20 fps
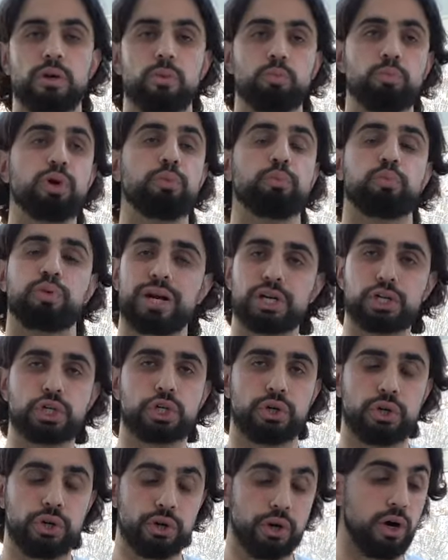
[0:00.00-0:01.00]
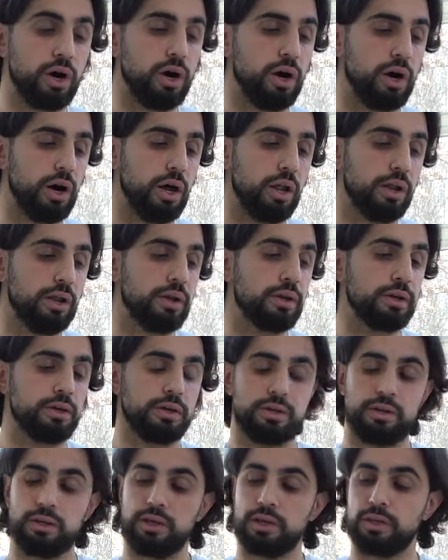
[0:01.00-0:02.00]
put pressure on
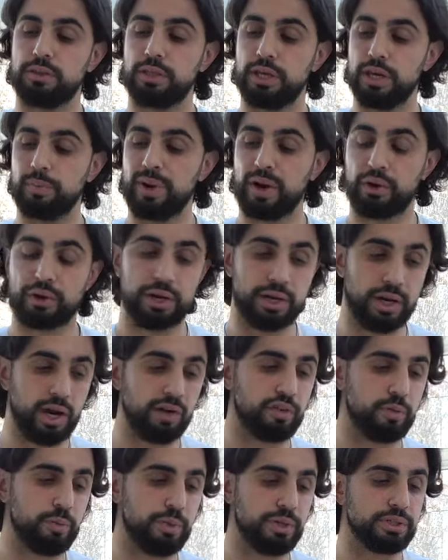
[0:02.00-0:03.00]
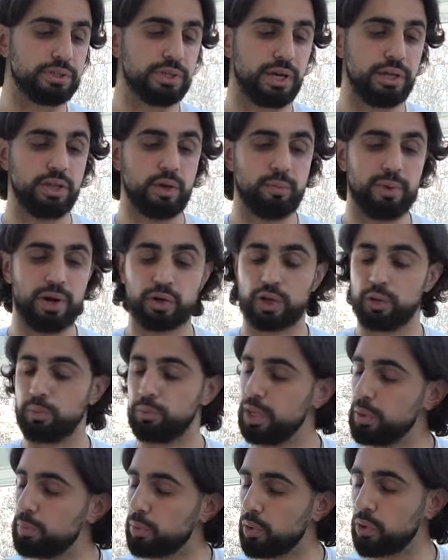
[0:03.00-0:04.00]
uh, the American government and the American
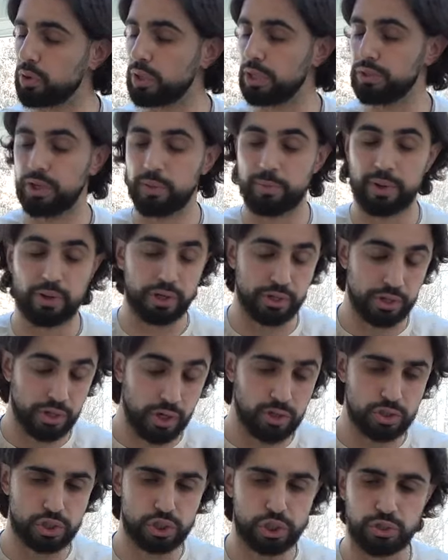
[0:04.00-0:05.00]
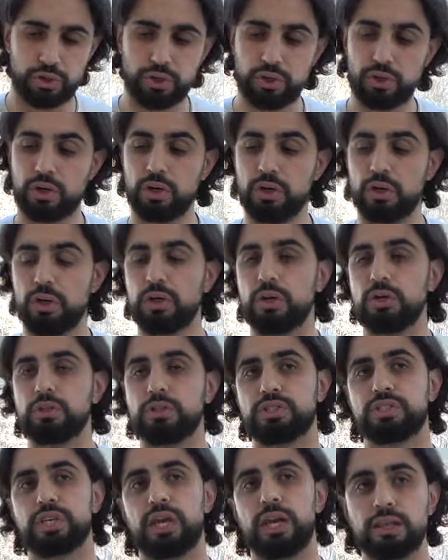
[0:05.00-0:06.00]
people and the American culture
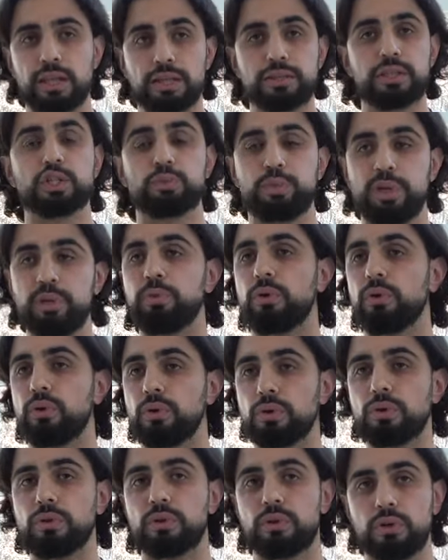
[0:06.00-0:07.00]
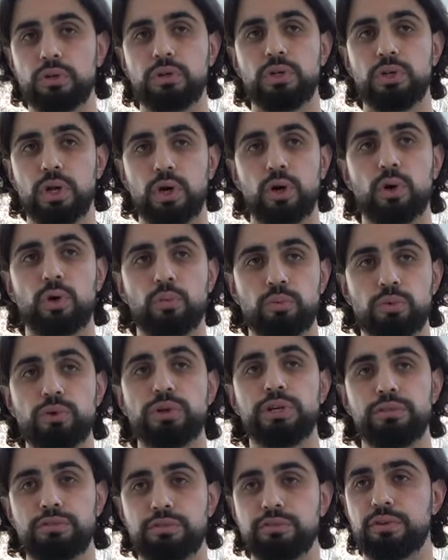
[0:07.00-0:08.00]
to say let these people you know
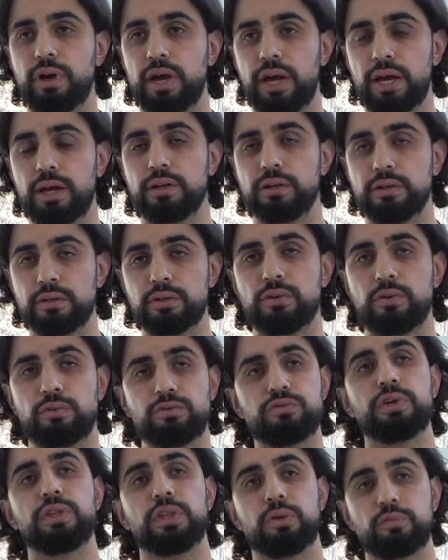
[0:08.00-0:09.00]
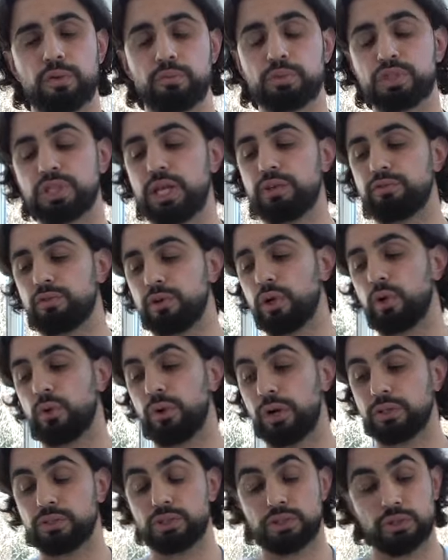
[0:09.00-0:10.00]
breathe and free them from slavery
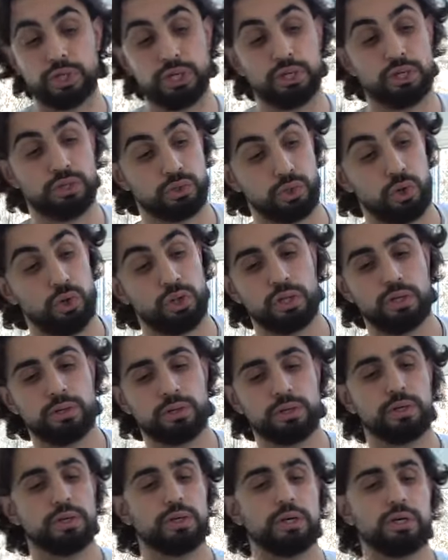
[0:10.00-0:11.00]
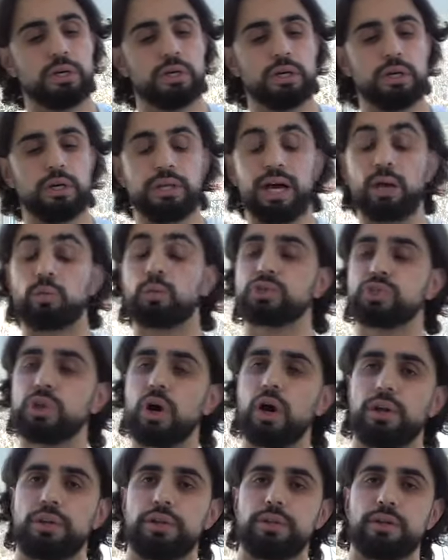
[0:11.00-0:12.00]
or else they'll kill us all. That was
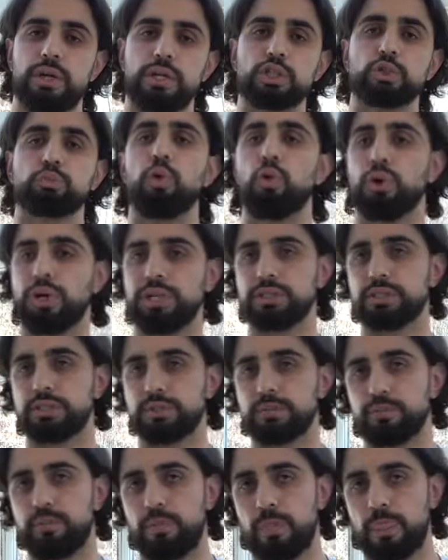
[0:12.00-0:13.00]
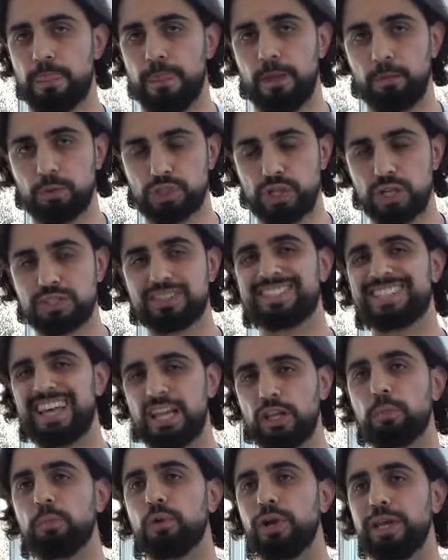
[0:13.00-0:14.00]
not his point. He was not
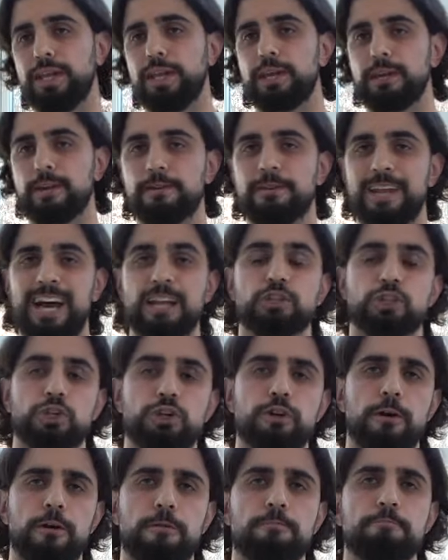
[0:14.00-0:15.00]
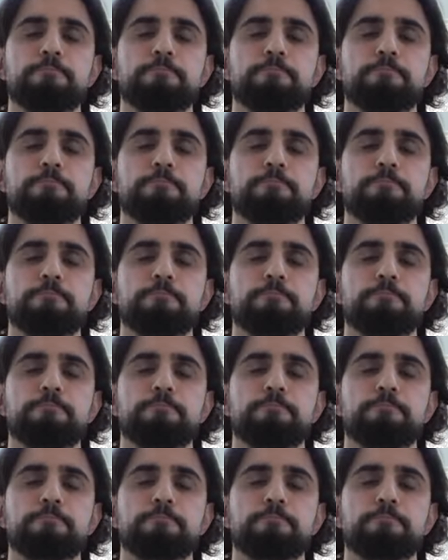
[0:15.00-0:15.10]
celebrating Nat Turner,